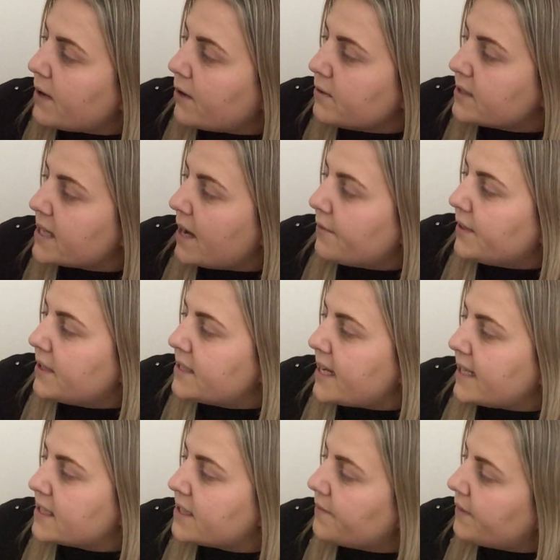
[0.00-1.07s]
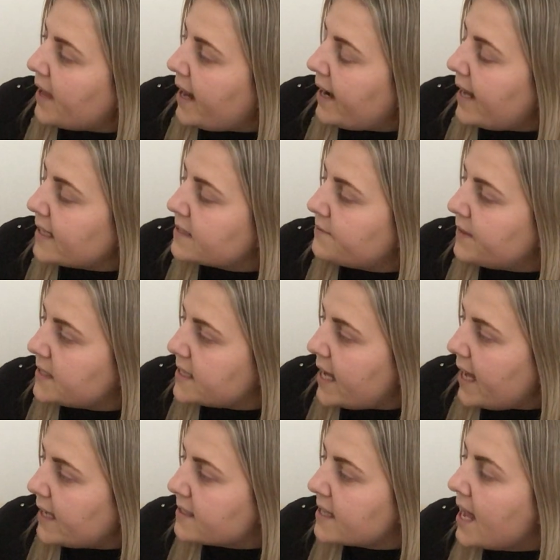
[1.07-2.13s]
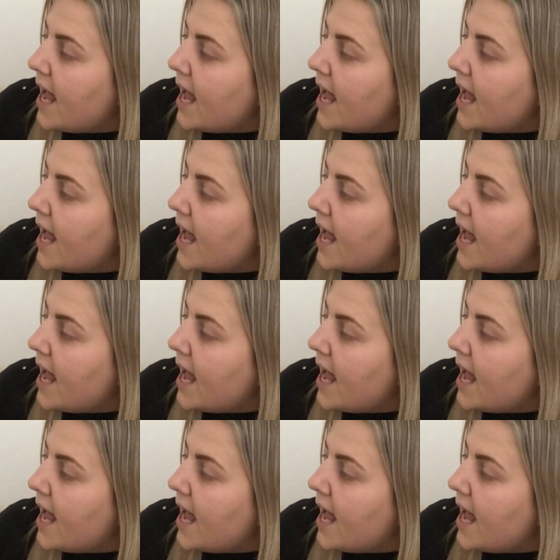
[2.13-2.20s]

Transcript: wrote down the date of their next visit.